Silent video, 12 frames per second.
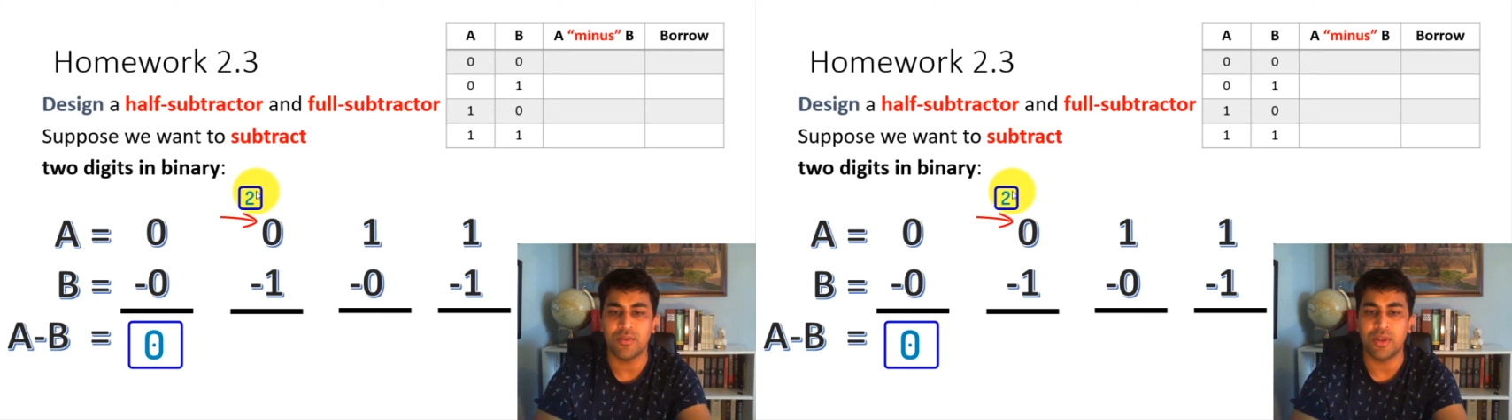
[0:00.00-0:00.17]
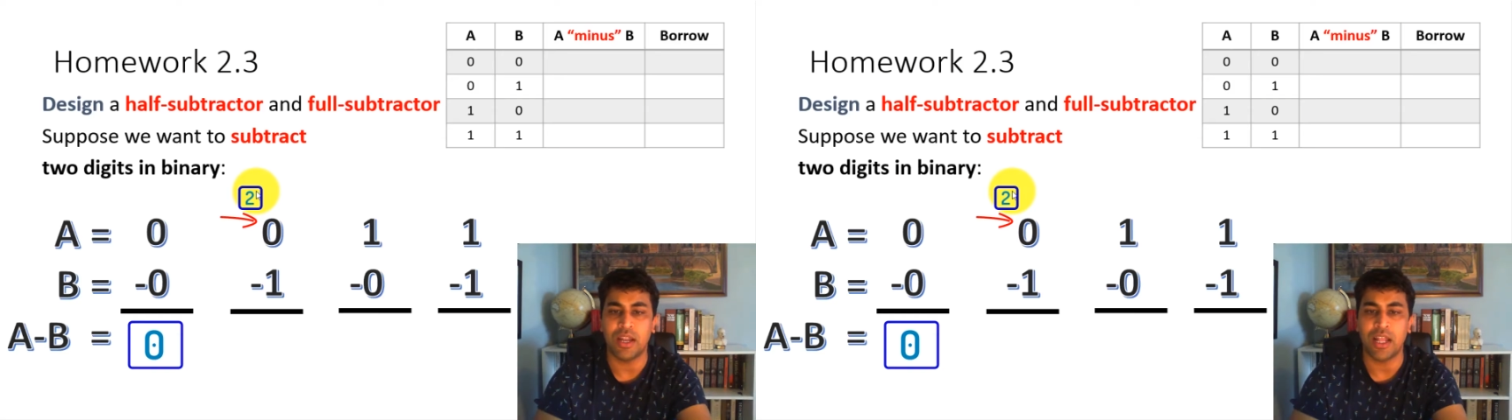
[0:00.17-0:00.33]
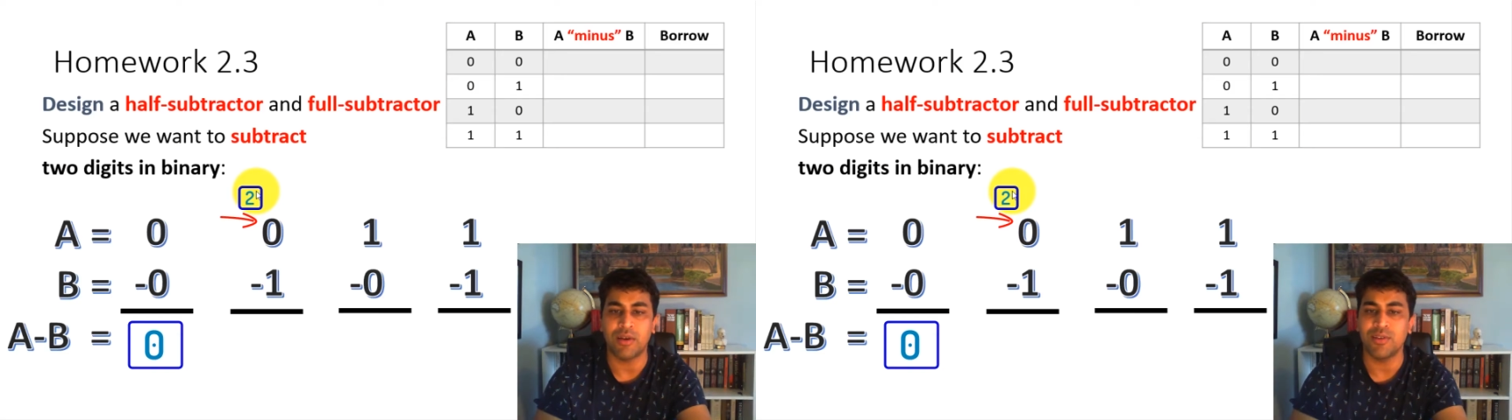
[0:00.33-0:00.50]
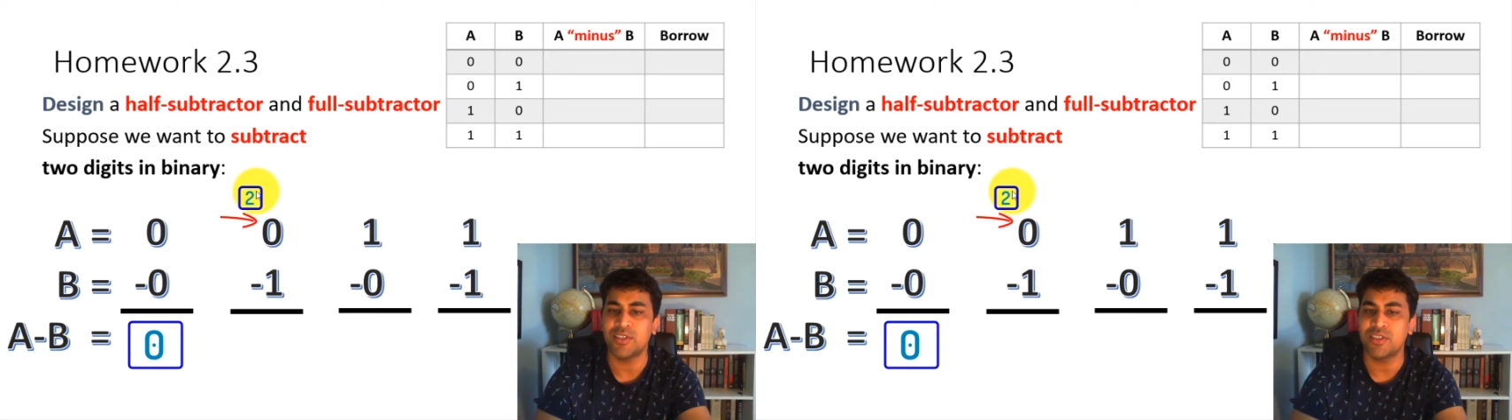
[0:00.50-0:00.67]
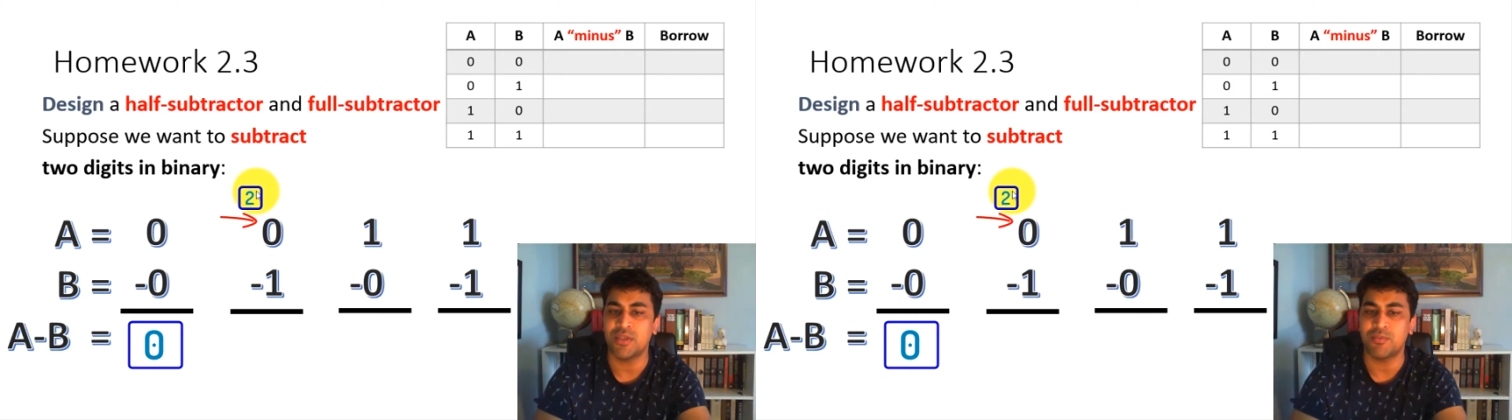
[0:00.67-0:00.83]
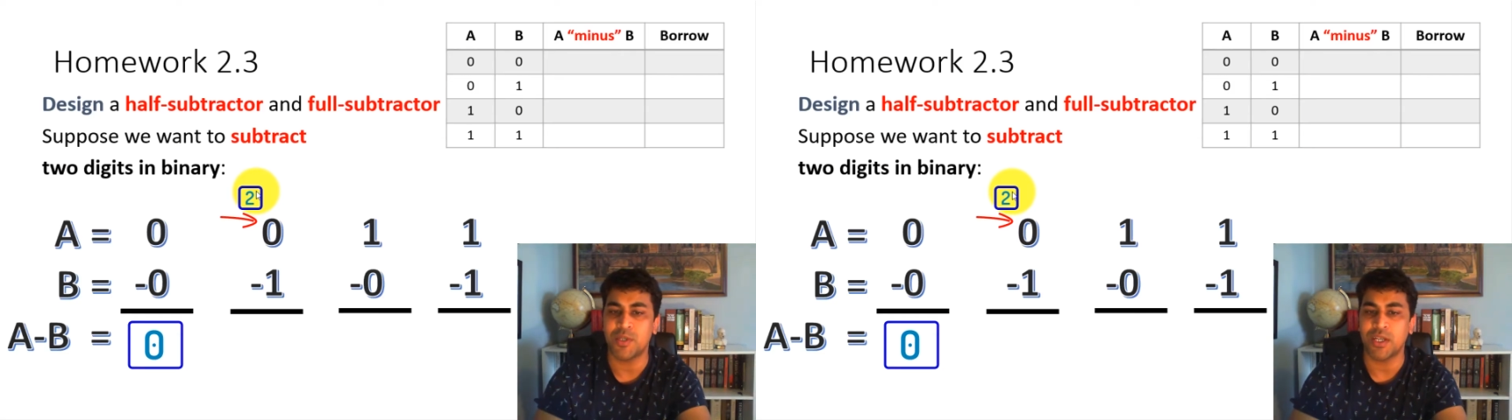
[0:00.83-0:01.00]
will allow us to
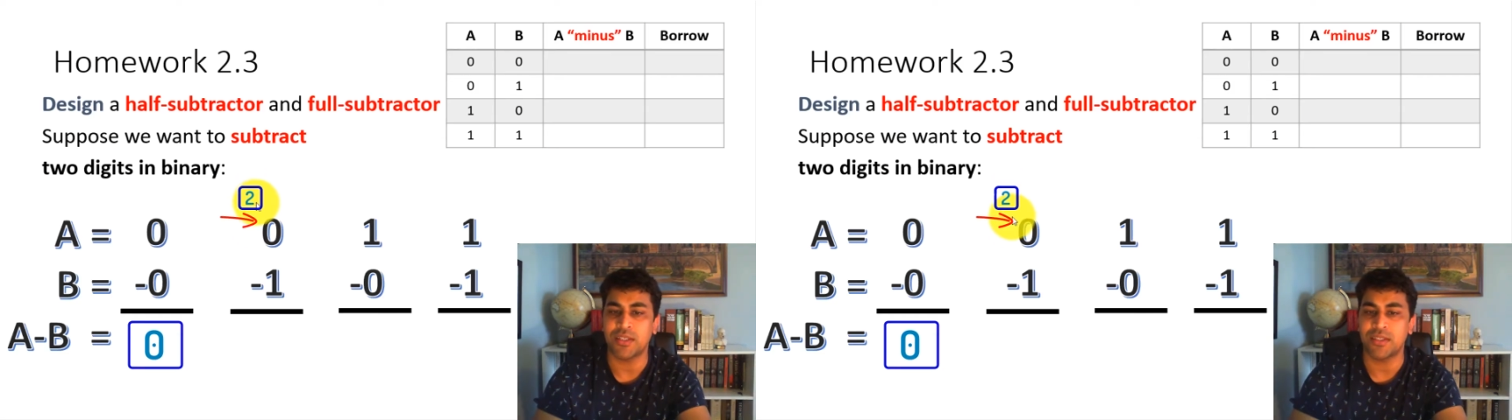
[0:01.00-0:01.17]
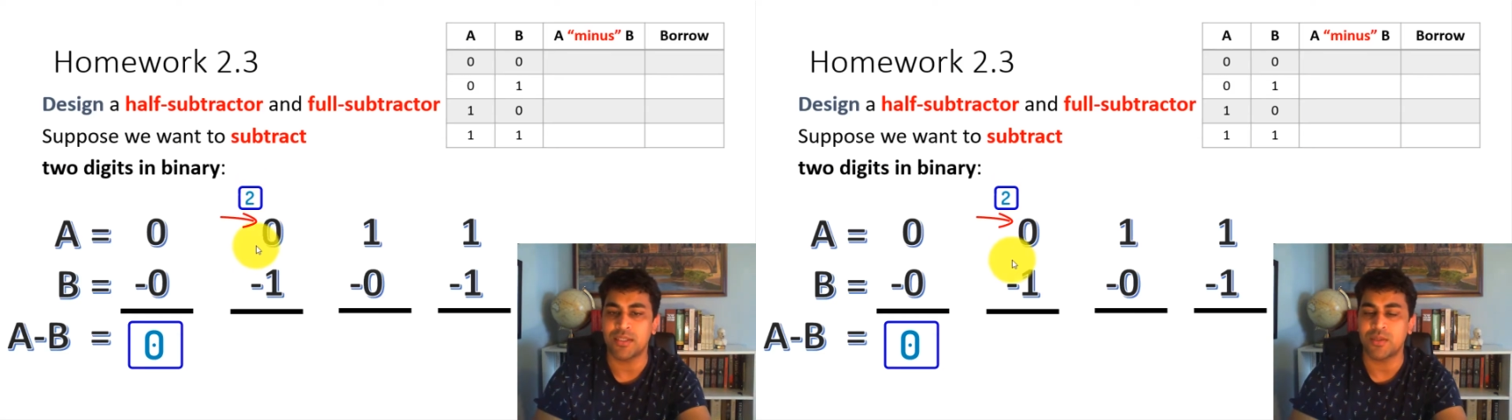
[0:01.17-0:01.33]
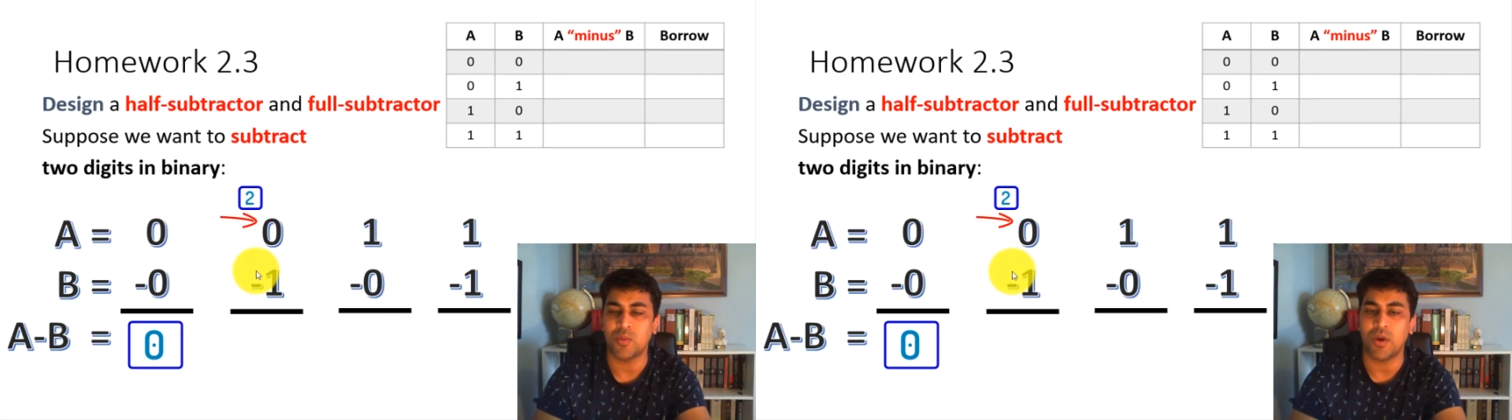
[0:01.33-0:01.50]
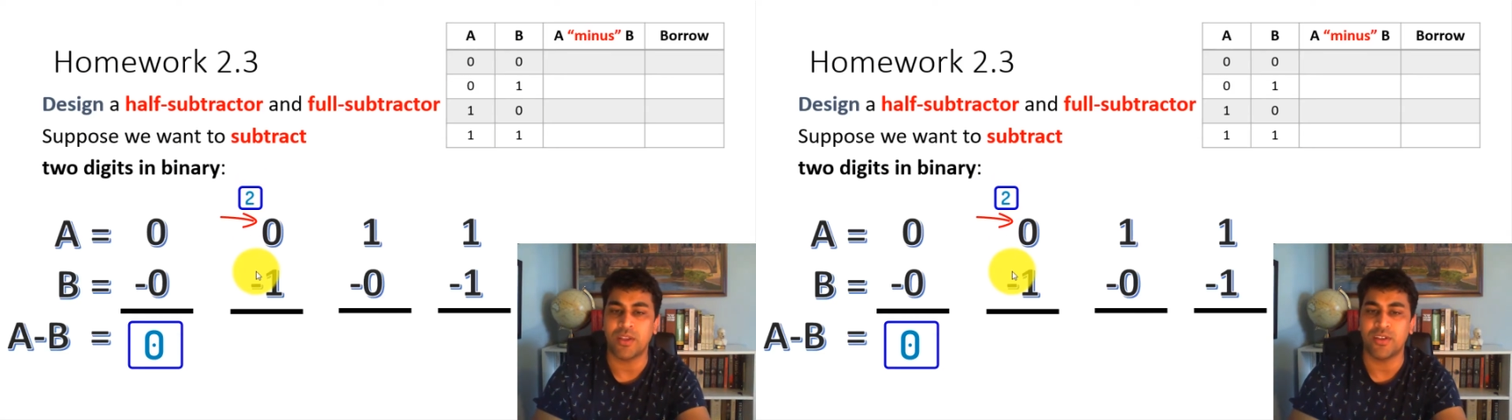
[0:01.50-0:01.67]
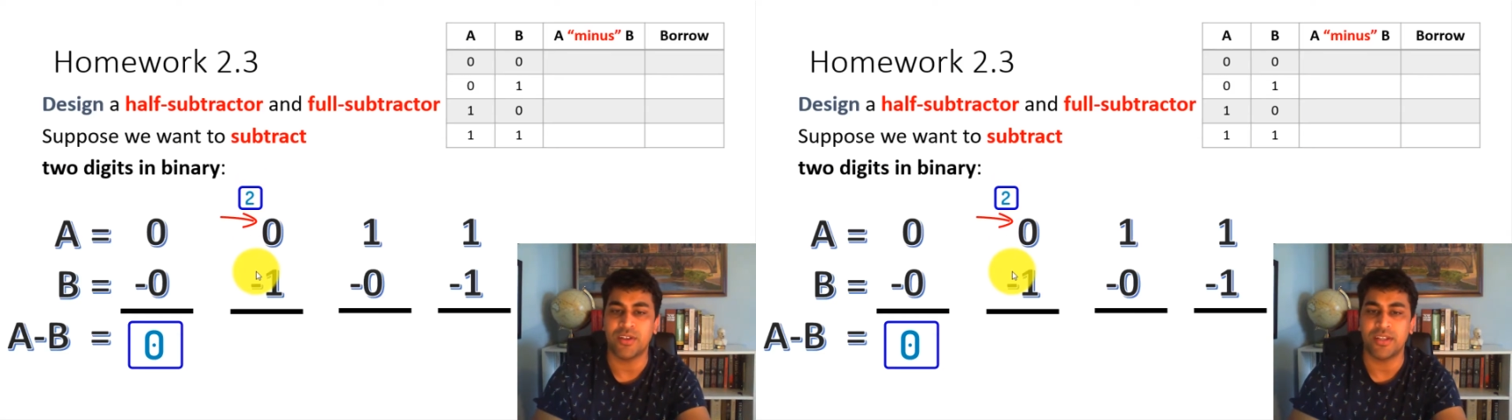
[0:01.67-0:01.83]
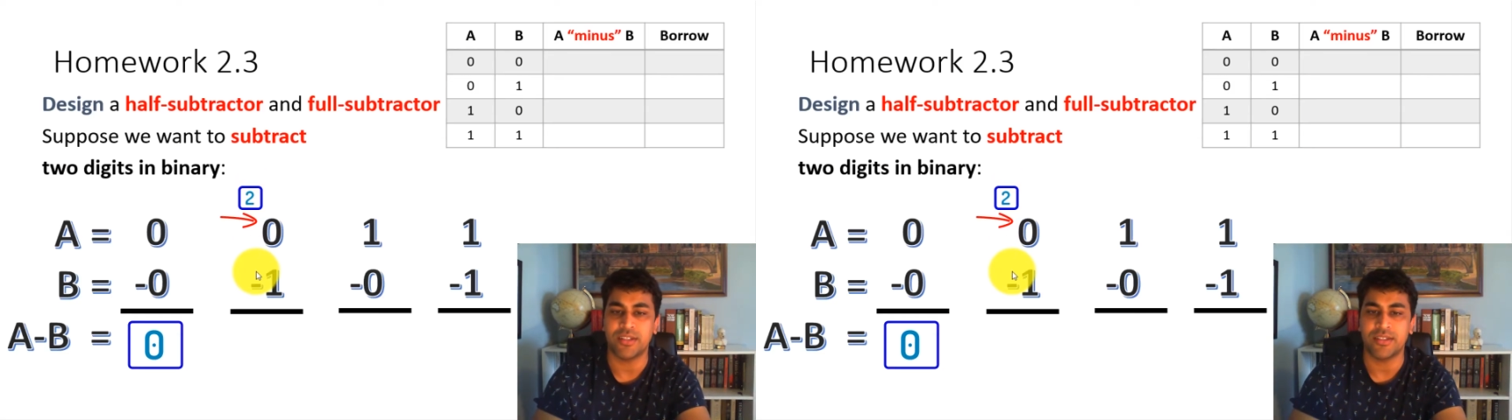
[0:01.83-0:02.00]
subtract this 1
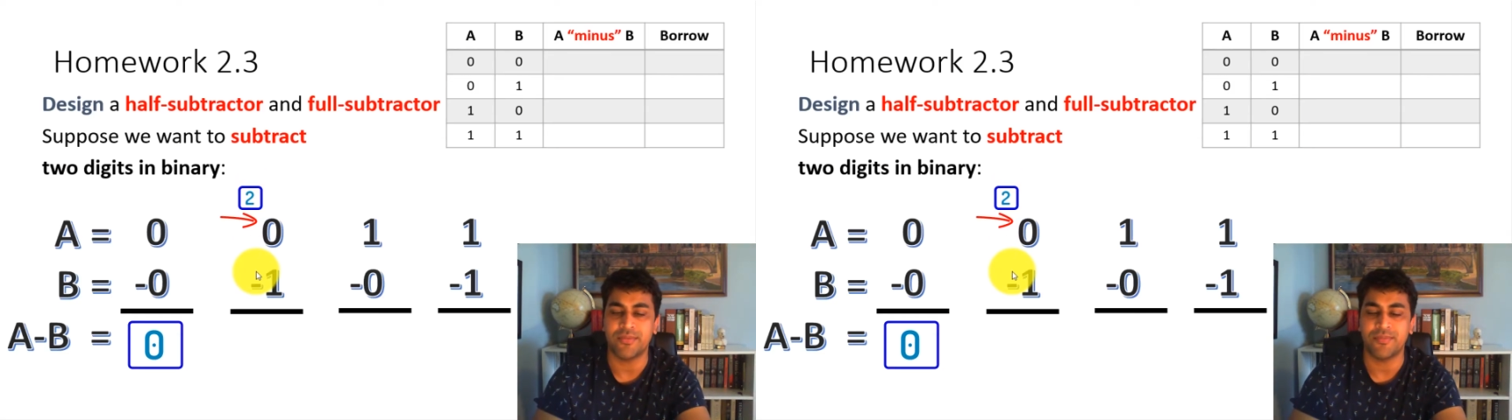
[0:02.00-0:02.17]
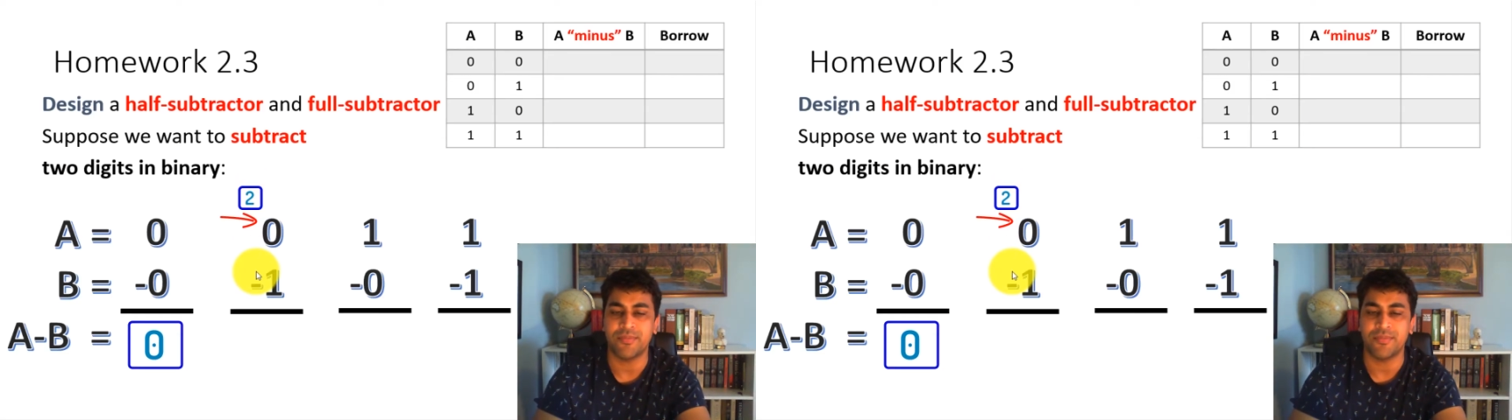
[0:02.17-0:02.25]
unit.